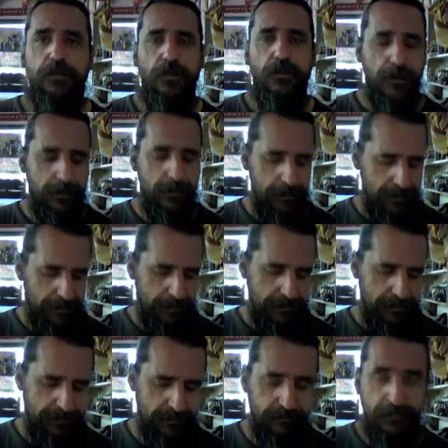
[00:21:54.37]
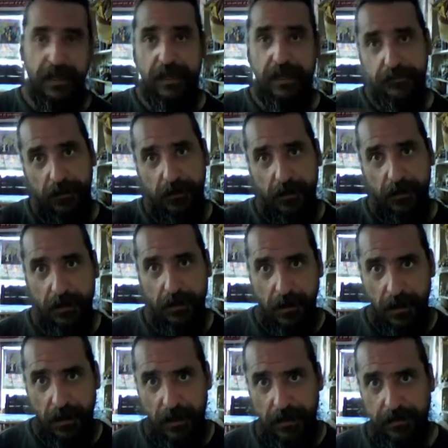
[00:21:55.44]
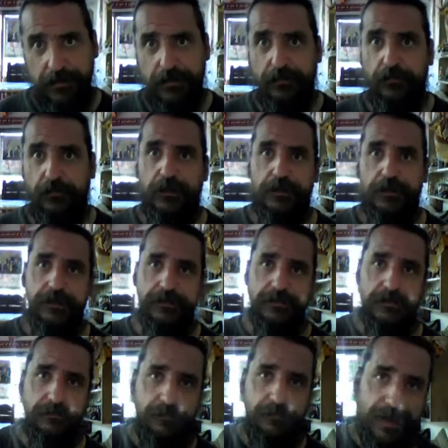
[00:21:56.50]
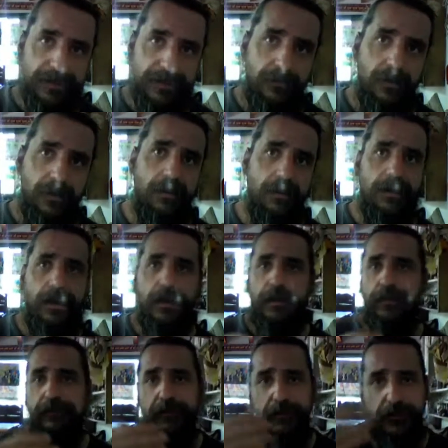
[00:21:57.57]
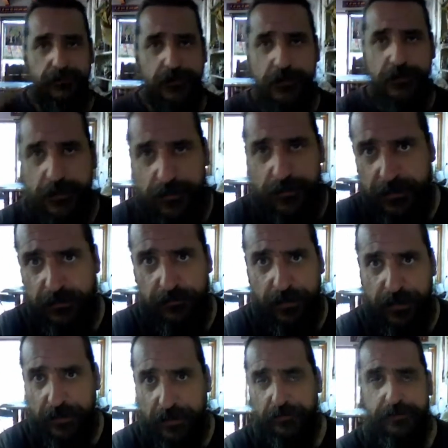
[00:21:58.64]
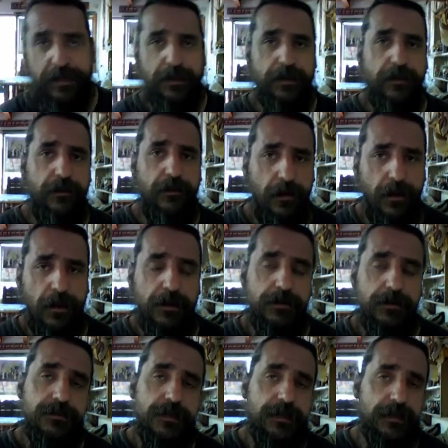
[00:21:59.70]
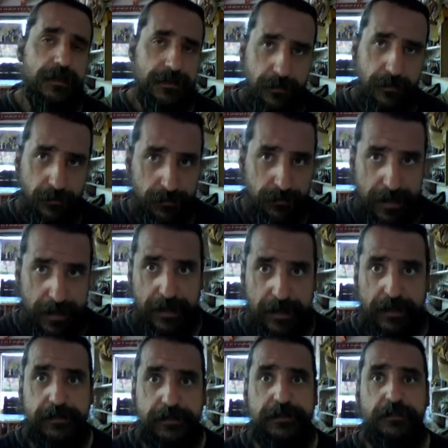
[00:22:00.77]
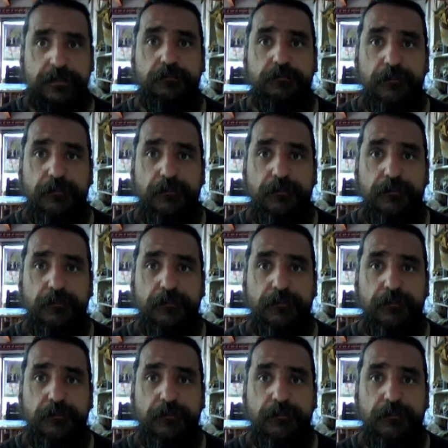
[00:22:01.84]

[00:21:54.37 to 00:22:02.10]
One is the major arcana, one is the minor arcana. The difference between a regular deck of cards and a tarot deck is the